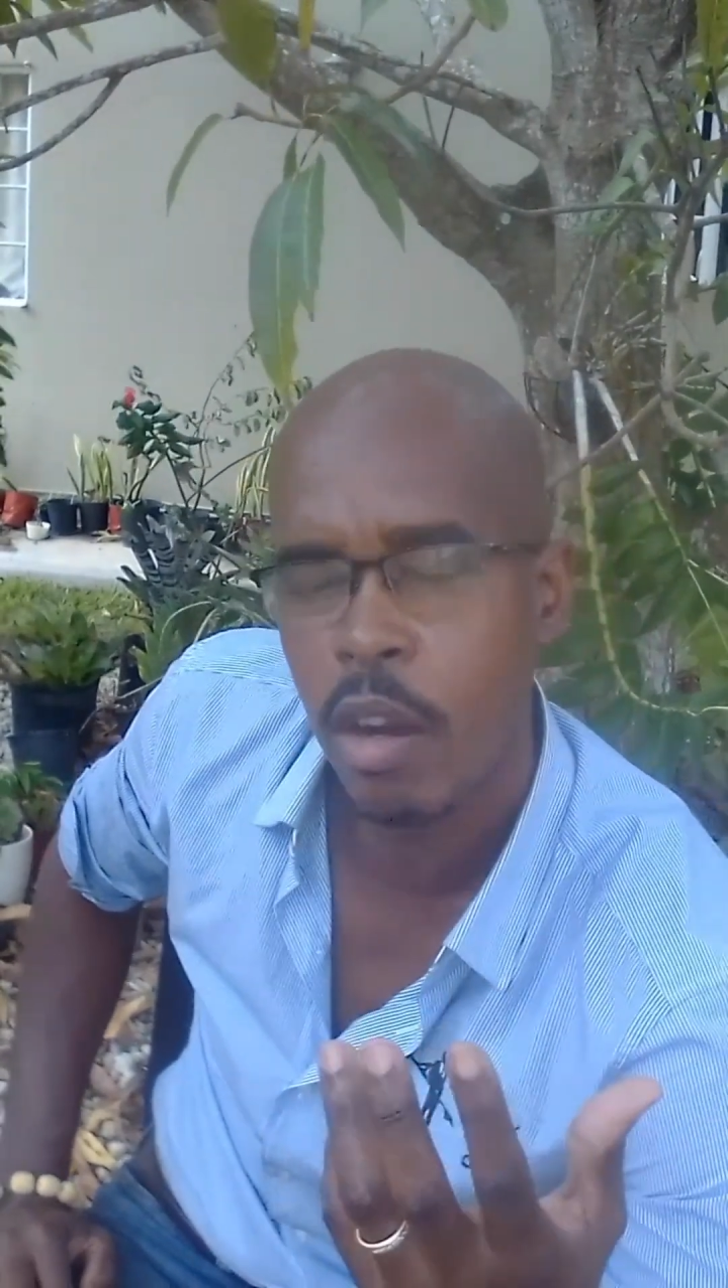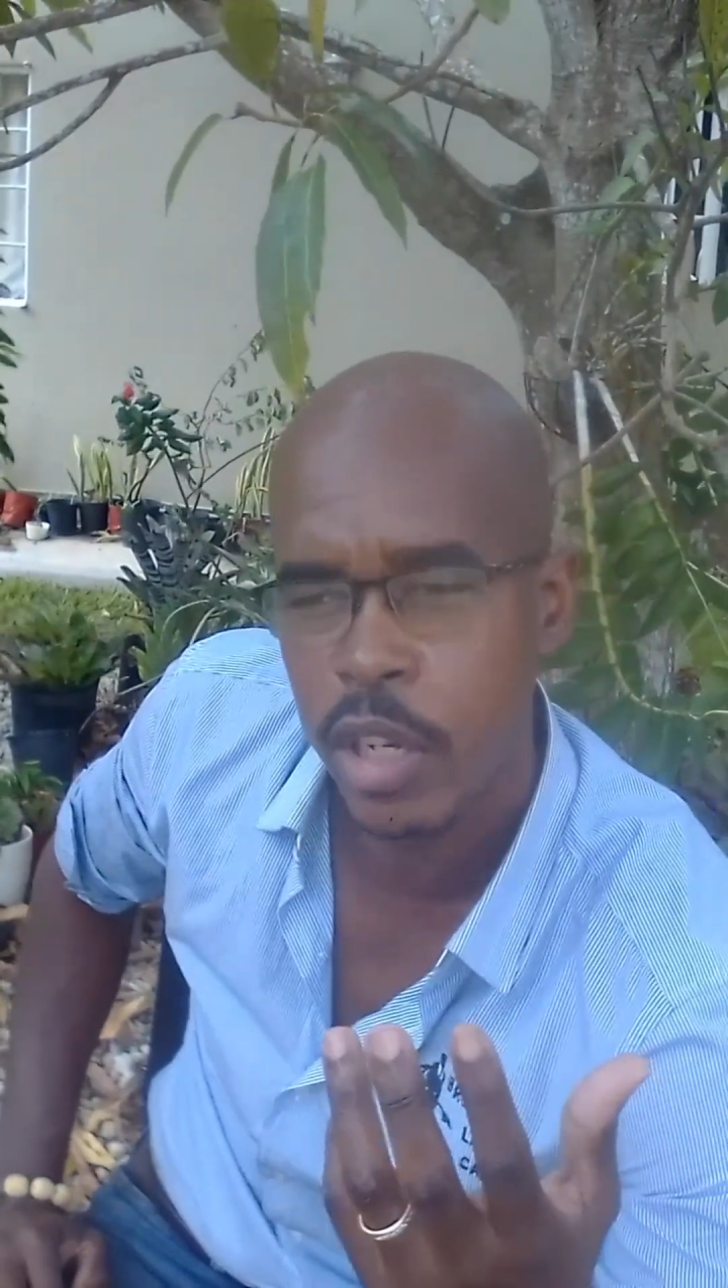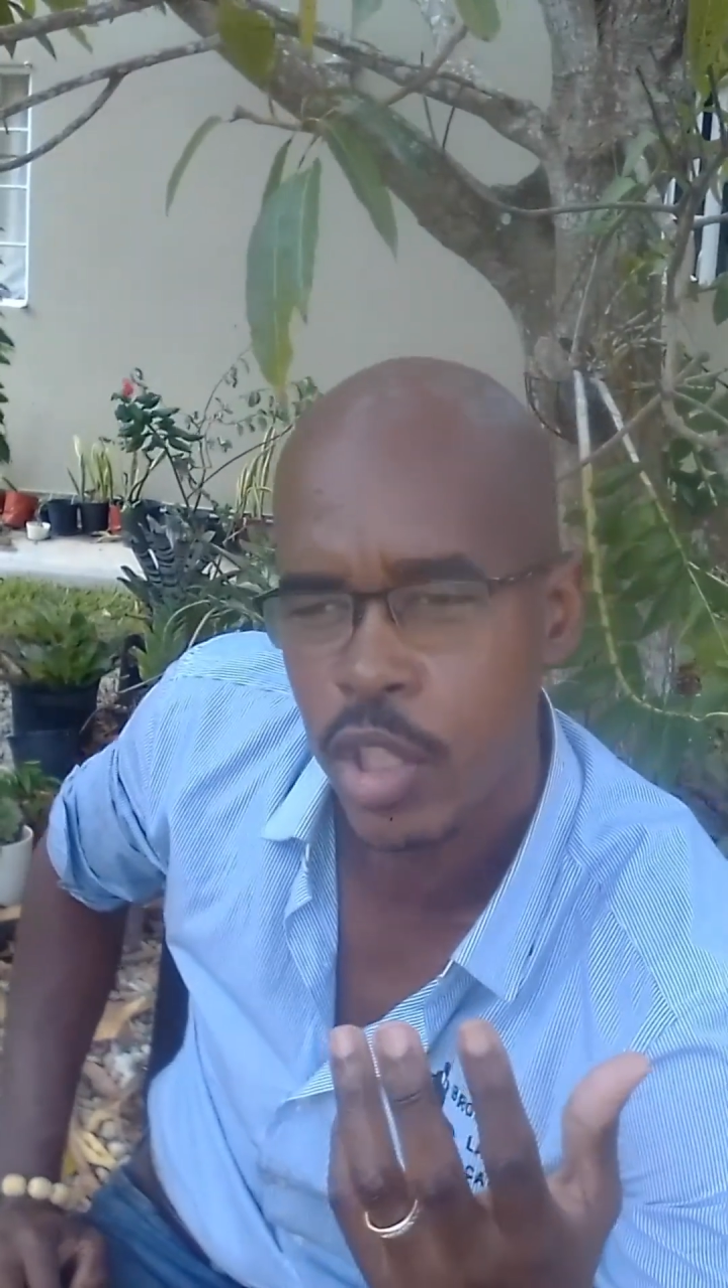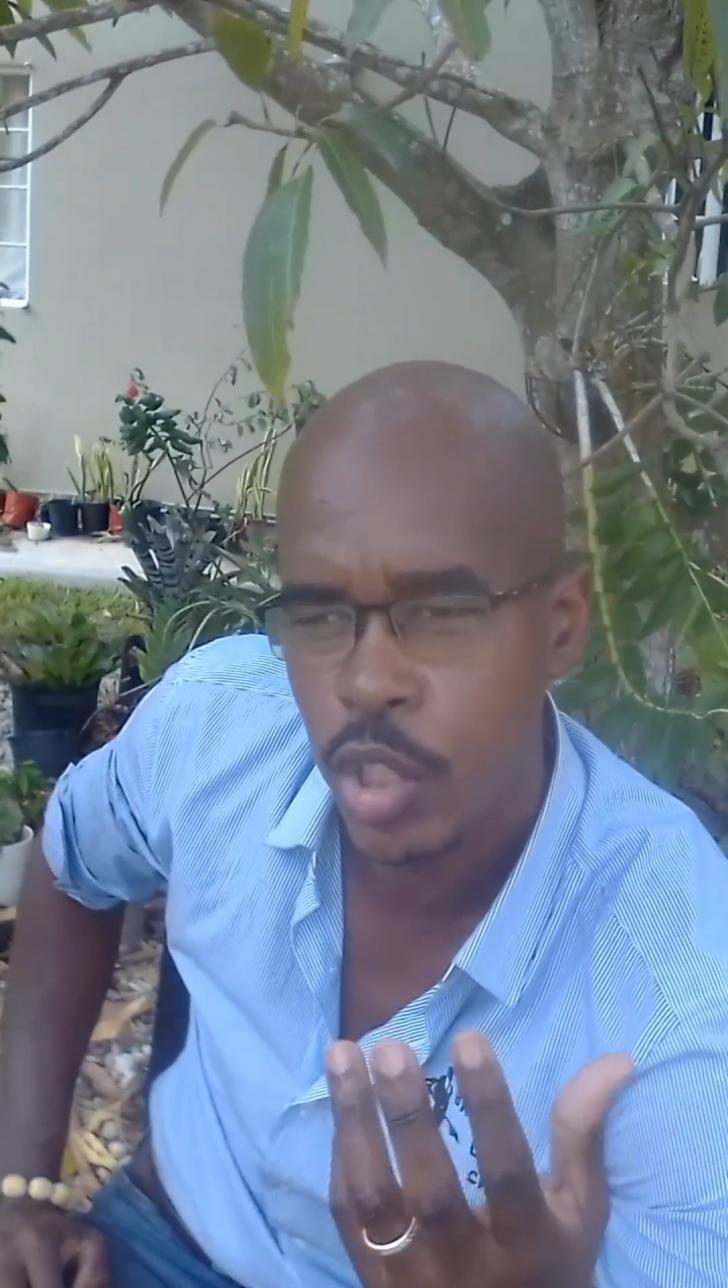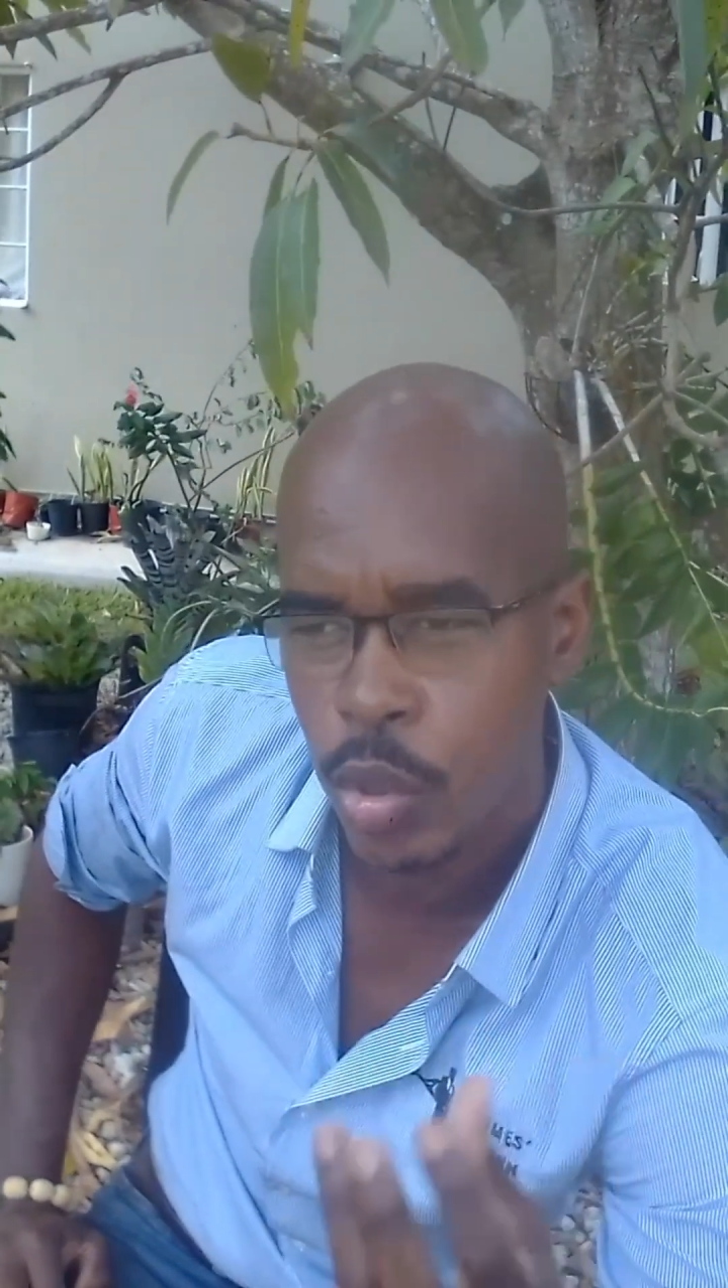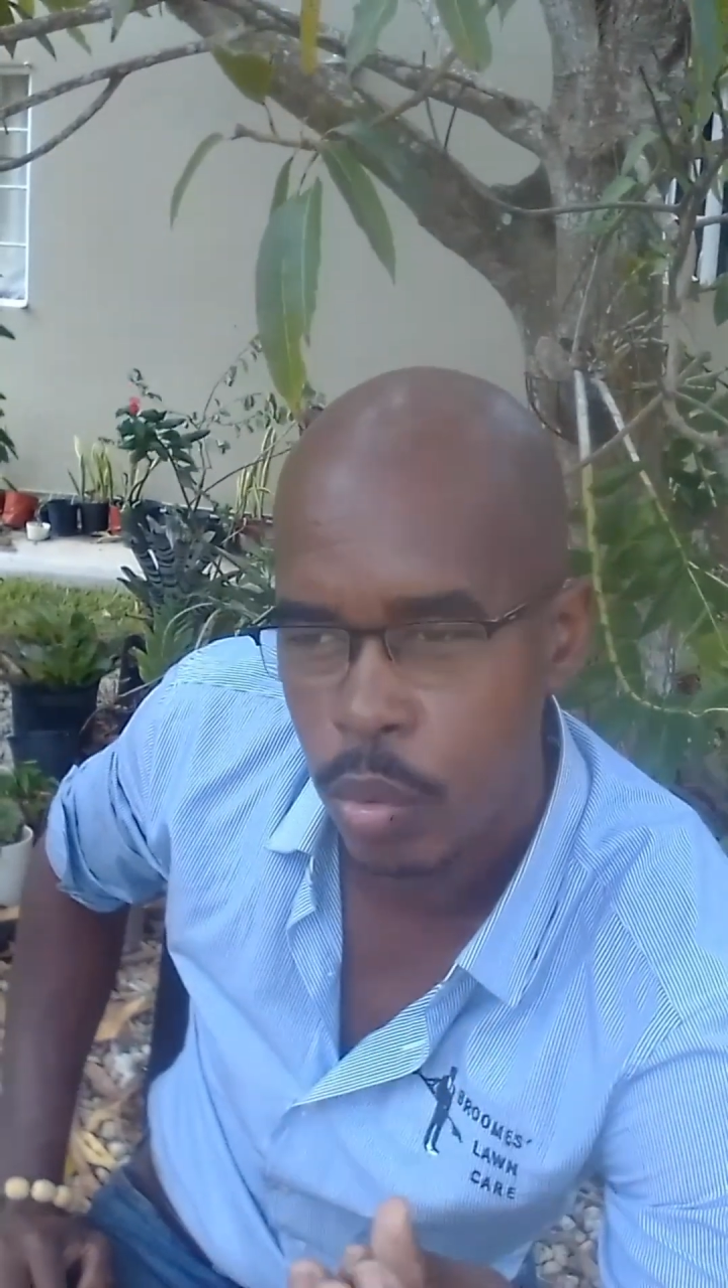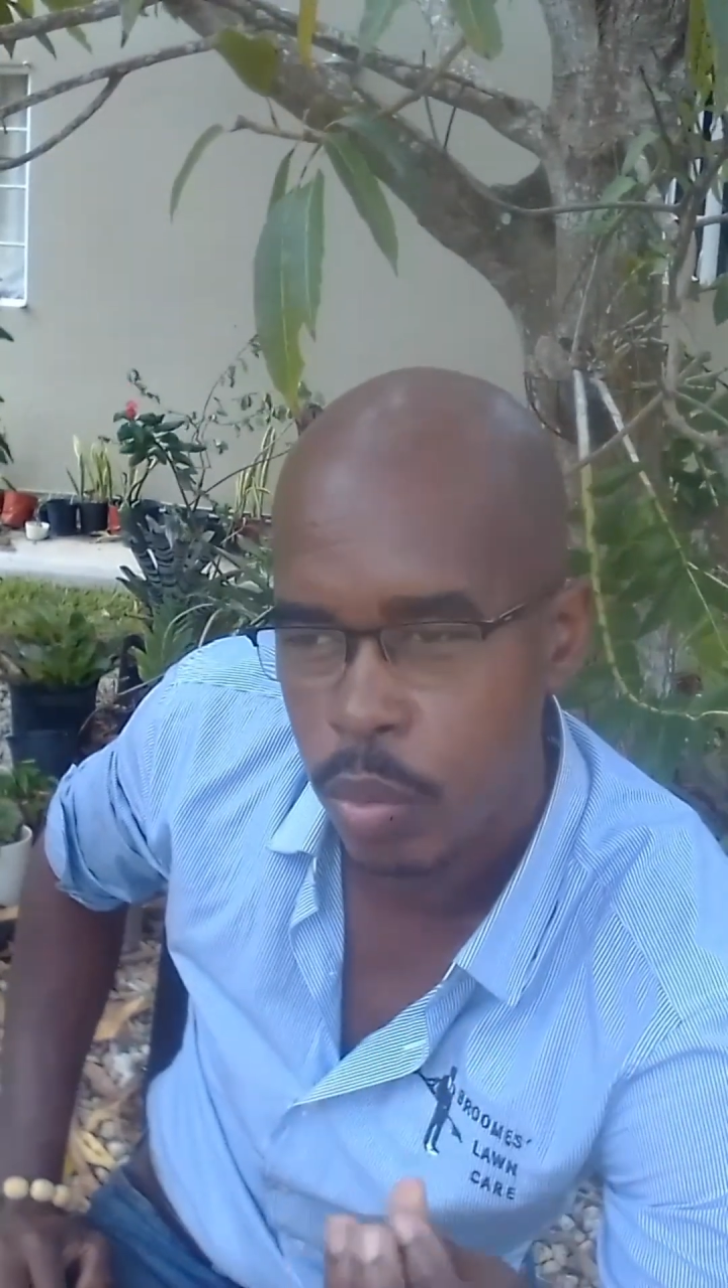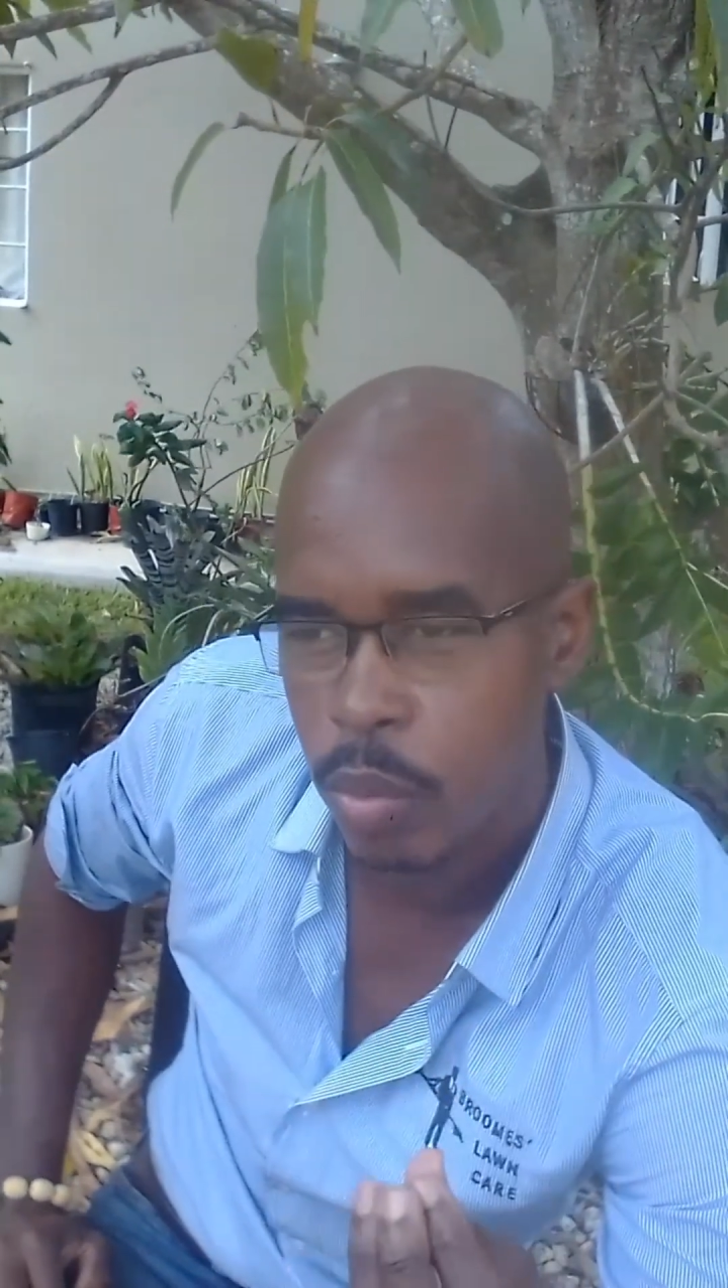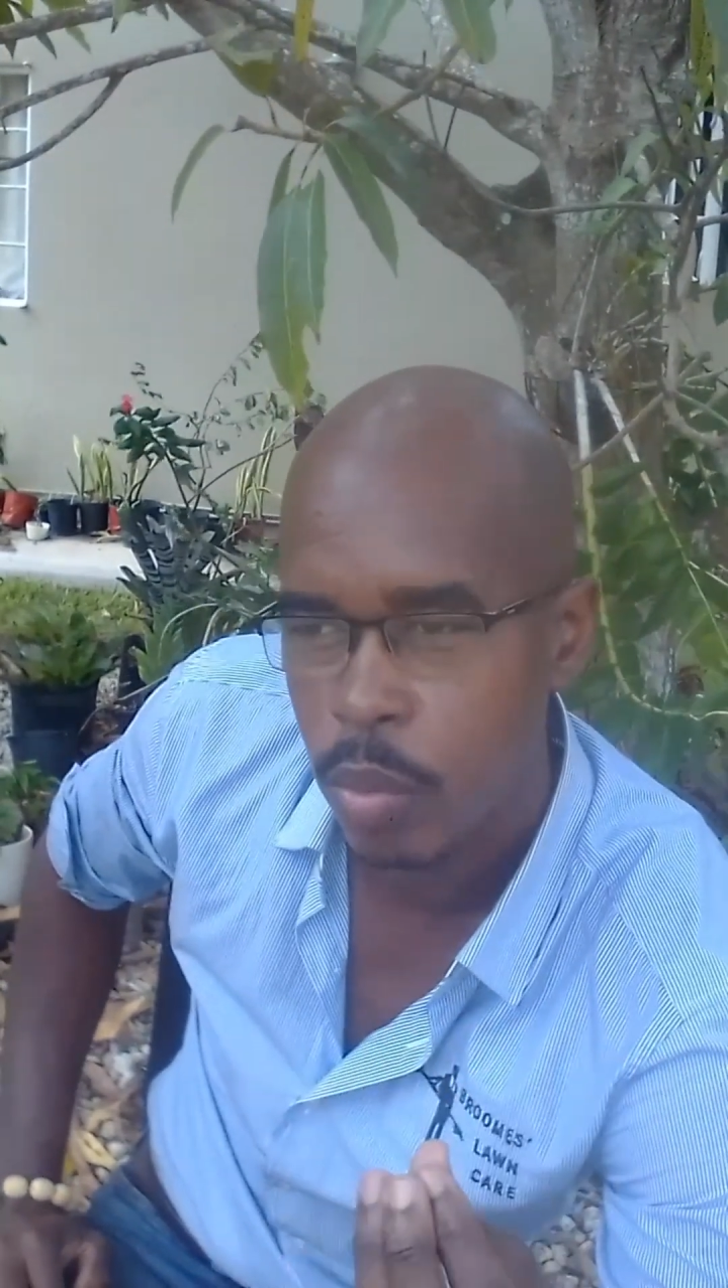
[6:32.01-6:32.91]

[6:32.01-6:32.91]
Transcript: encourage you